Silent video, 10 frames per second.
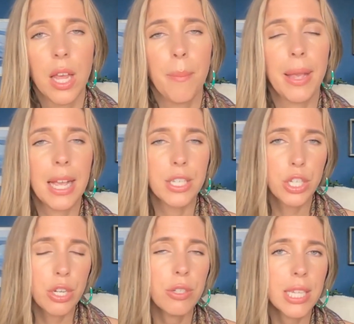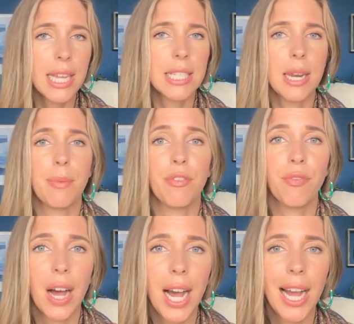because use case number
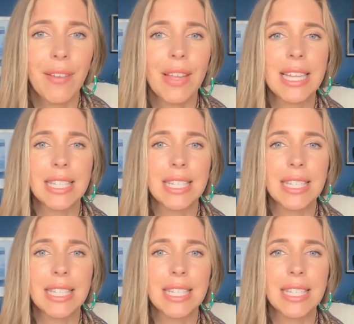5 is